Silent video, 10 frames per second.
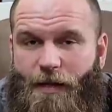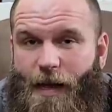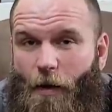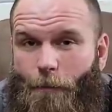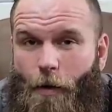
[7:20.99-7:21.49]

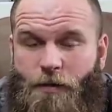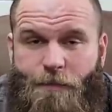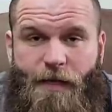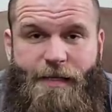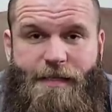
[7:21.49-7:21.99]
Now,
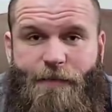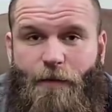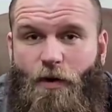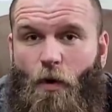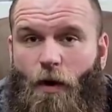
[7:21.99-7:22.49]
most pieces of
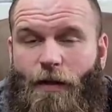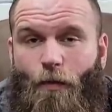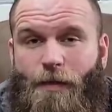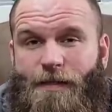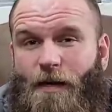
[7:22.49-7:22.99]
McCoy that
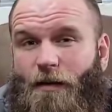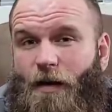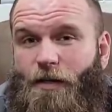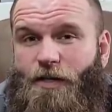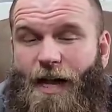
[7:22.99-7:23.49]
we sell in
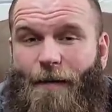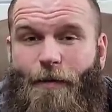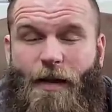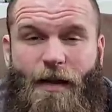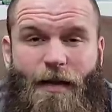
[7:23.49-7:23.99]
our
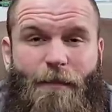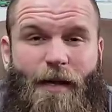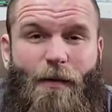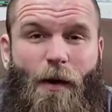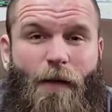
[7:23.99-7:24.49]
shop can be
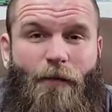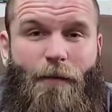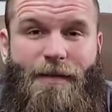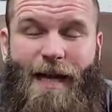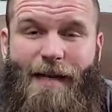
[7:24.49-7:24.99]
anywhere
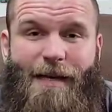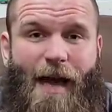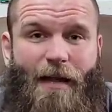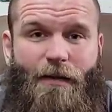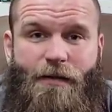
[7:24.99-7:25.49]
from
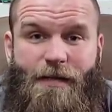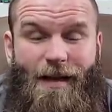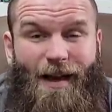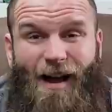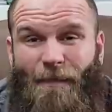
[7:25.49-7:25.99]
$10
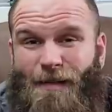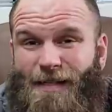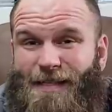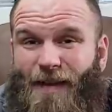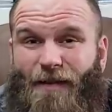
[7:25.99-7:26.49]
up to
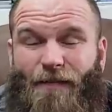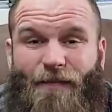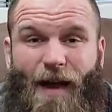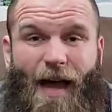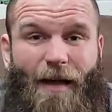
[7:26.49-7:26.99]

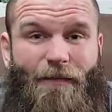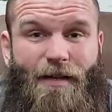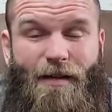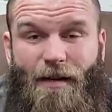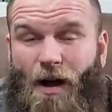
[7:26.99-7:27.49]
75
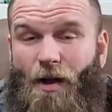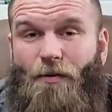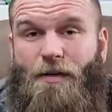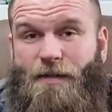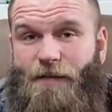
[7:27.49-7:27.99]
to
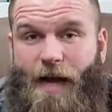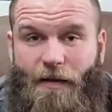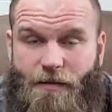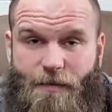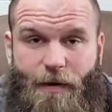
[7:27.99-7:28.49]
hundreds of
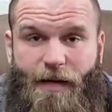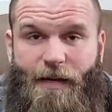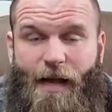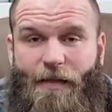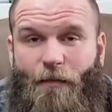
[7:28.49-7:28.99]
dollars,
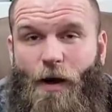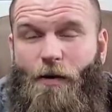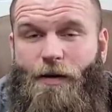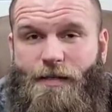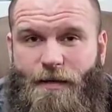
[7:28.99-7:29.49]
depending on the
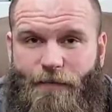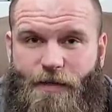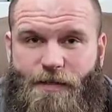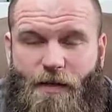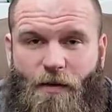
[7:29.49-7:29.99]
rareness of
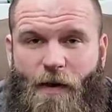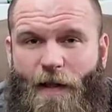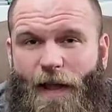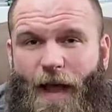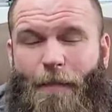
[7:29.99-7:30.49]
it. So,
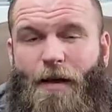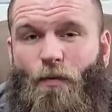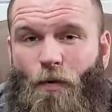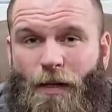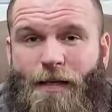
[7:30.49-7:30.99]
I mean, it
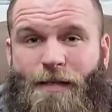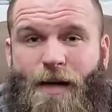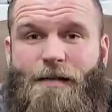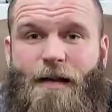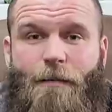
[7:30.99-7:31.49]
really
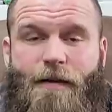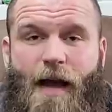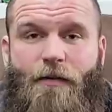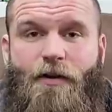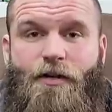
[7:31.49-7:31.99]
does come
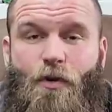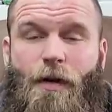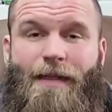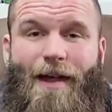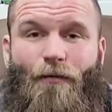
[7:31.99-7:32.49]
down to
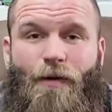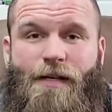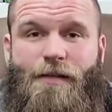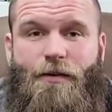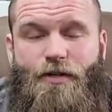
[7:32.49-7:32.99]
doing that
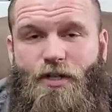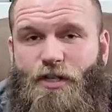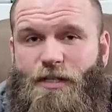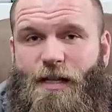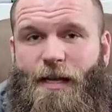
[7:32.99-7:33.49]
research. And
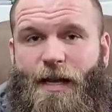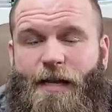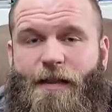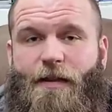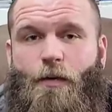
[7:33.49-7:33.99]
just like
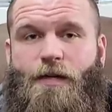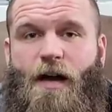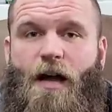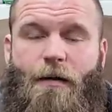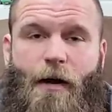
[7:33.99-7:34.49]
anything we
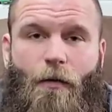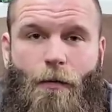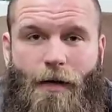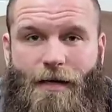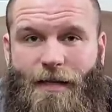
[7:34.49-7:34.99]
talk about
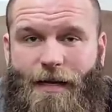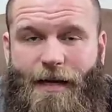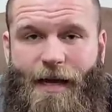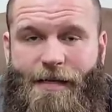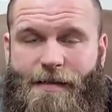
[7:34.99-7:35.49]
when we collect
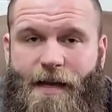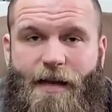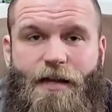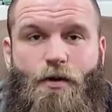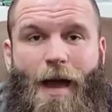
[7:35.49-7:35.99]
guys,
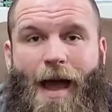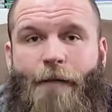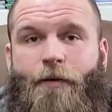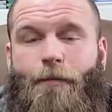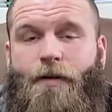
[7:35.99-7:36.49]
you
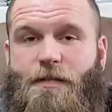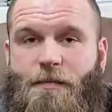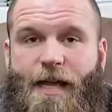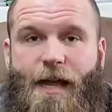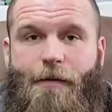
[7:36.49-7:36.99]
have to put some
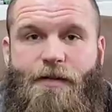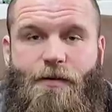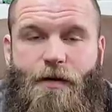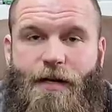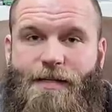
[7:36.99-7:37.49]
time
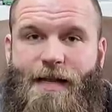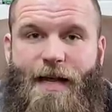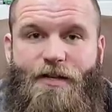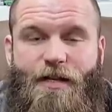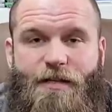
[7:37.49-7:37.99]
into it. It's
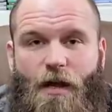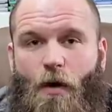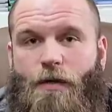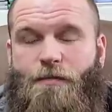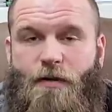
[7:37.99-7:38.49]
not just,
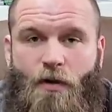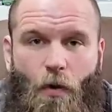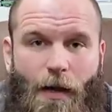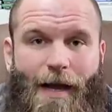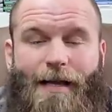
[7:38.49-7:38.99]
oh, it's
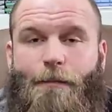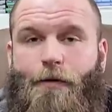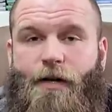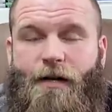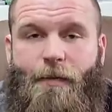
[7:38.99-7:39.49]
McCoy, I can
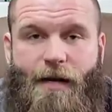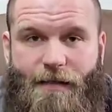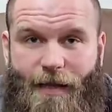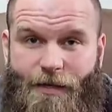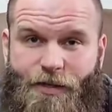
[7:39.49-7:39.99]
put it in my
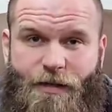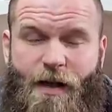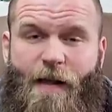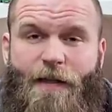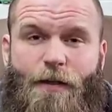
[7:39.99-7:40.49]
collection.
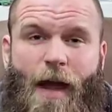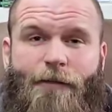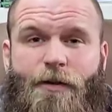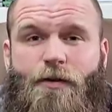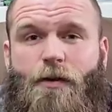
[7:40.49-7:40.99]
You
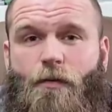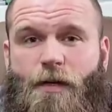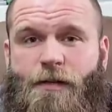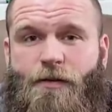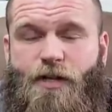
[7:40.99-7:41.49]
have to do your
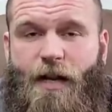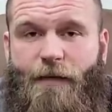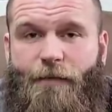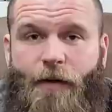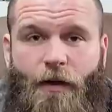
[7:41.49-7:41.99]
research on
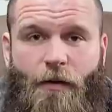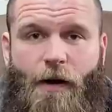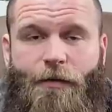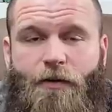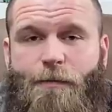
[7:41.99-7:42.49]
it. Figure
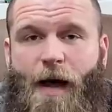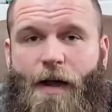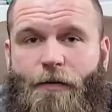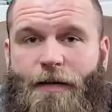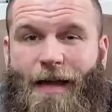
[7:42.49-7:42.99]
out those
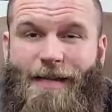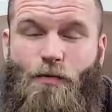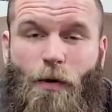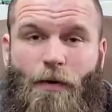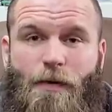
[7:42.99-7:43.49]
pottery lines,
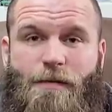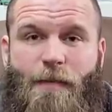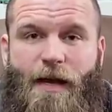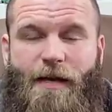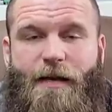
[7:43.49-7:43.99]
when it was
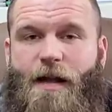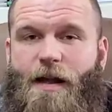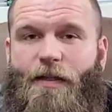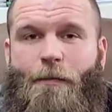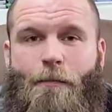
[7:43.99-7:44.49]
made.
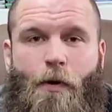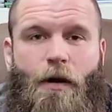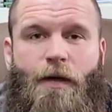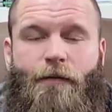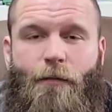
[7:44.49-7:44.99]
The
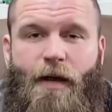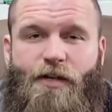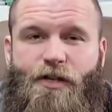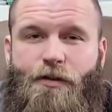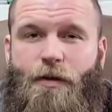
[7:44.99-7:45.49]
more
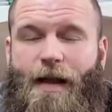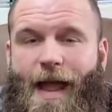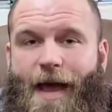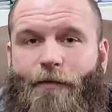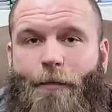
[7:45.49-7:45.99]
information you can
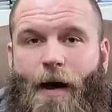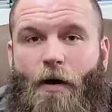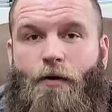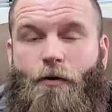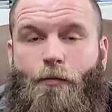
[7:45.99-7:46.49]
have
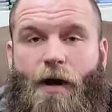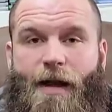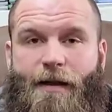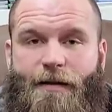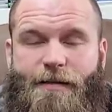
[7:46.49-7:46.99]
about your
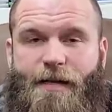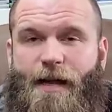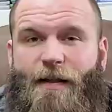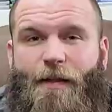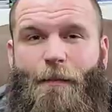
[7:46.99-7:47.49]
products,
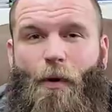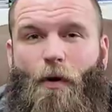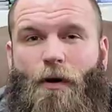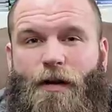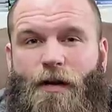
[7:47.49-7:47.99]
the
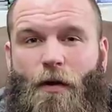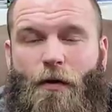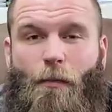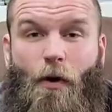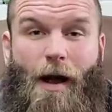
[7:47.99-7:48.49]
more, you know,
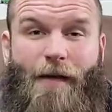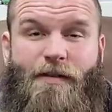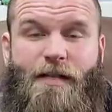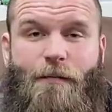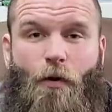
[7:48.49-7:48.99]
the more,
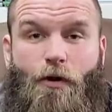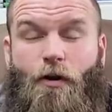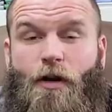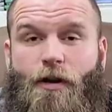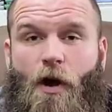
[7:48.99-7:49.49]
obviously, the more you're
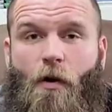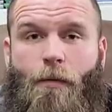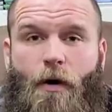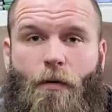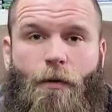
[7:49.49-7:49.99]
going to know,
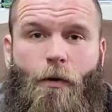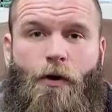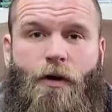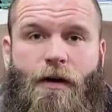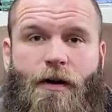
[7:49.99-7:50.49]
but oh, the
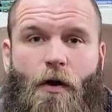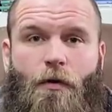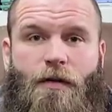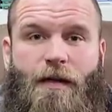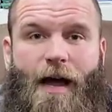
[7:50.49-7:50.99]
more you're going to
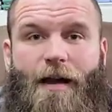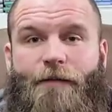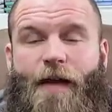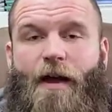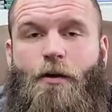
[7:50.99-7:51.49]
know to how to
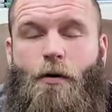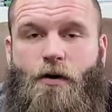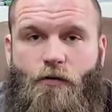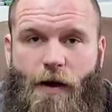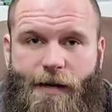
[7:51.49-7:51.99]
value it
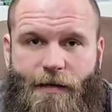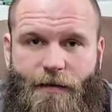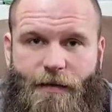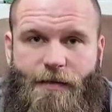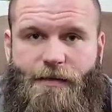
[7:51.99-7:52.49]

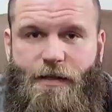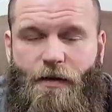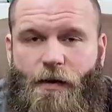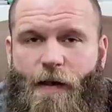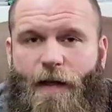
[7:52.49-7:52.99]
correctly.
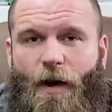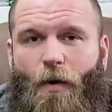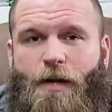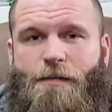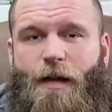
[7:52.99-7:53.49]
So
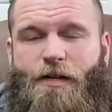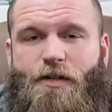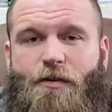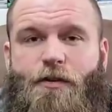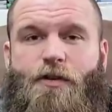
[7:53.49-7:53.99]
always make
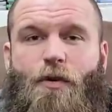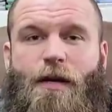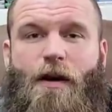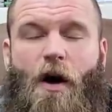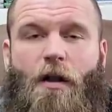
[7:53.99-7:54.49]
sure you're
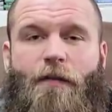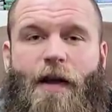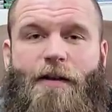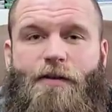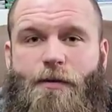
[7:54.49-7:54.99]
doing all of
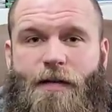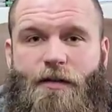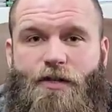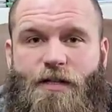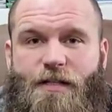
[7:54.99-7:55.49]
that due
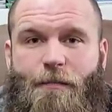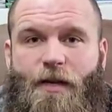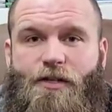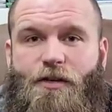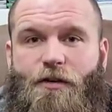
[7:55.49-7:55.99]
diligence to
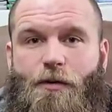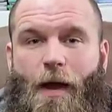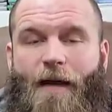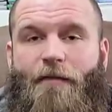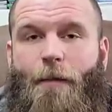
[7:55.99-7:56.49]
make sure you
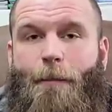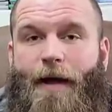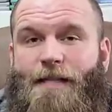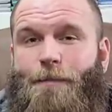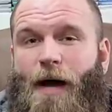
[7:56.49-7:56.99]
have the
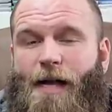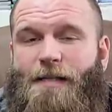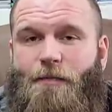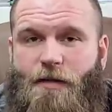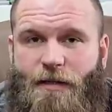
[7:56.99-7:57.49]
best
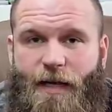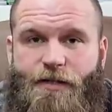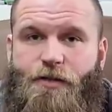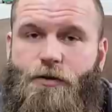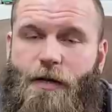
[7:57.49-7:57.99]
possible
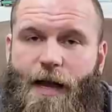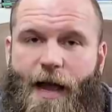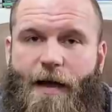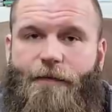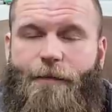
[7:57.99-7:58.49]
collection you can
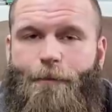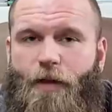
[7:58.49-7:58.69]
have.